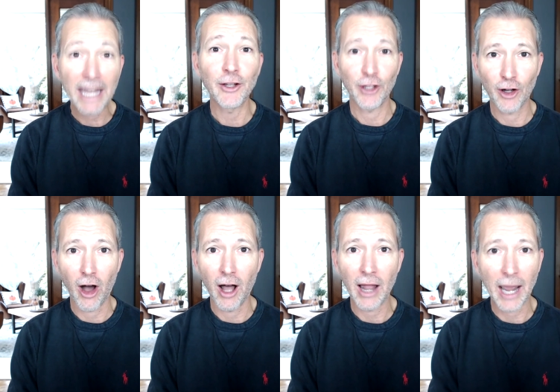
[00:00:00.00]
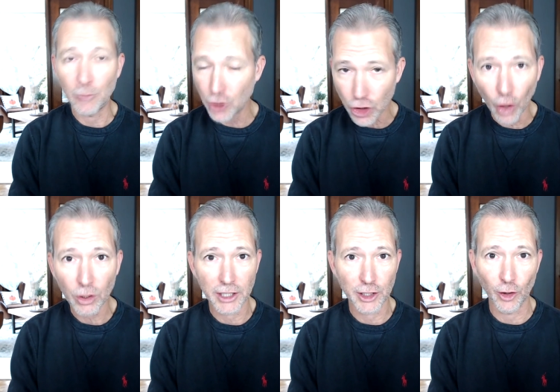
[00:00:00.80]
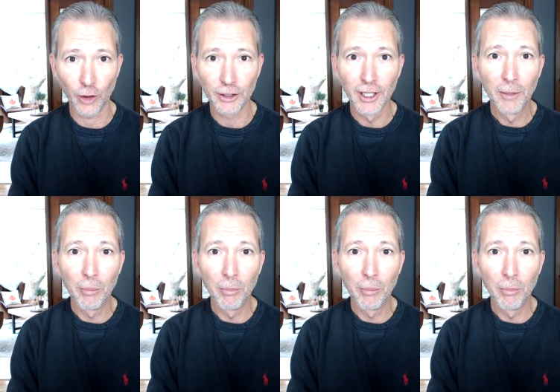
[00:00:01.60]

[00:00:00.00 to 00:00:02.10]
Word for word: end of the call, I was totally sold.